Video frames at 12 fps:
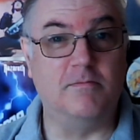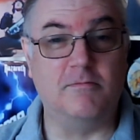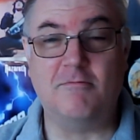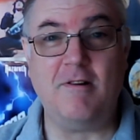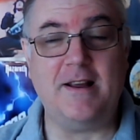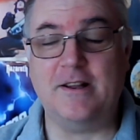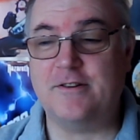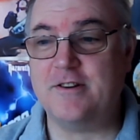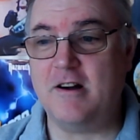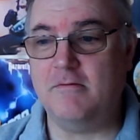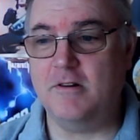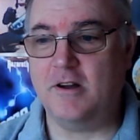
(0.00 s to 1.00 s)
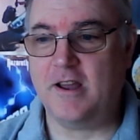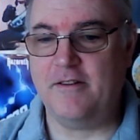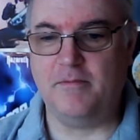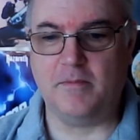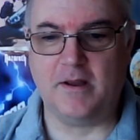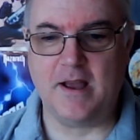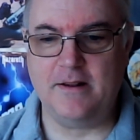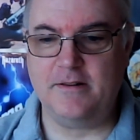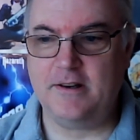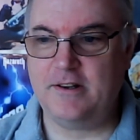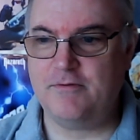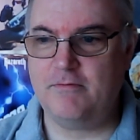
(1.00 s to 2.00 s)
Great guitar work here from
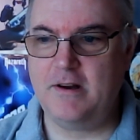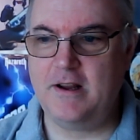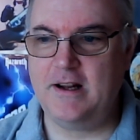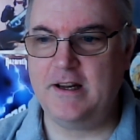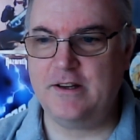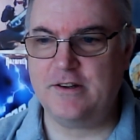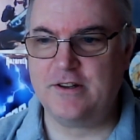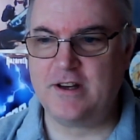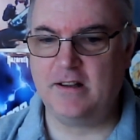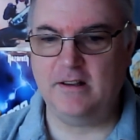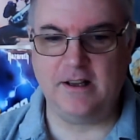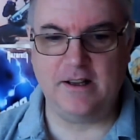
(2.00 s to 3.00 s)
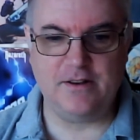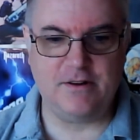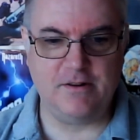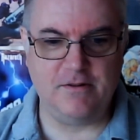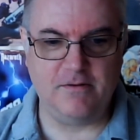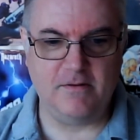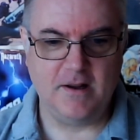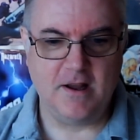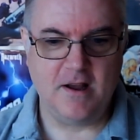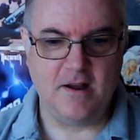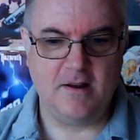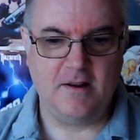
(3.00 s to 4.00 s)
Kent. He's really settled into
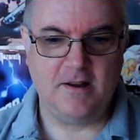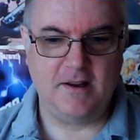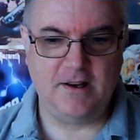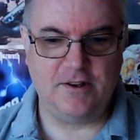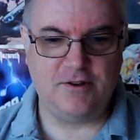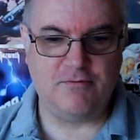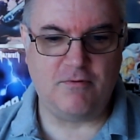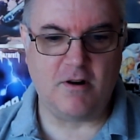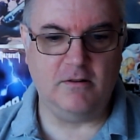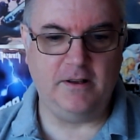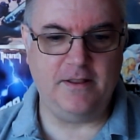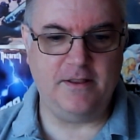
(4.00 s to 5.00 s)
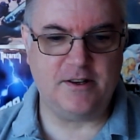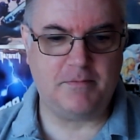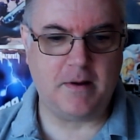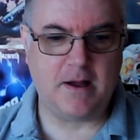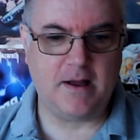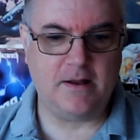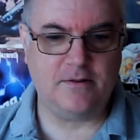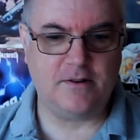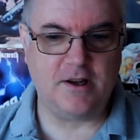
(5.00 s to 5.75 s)
his role in this band.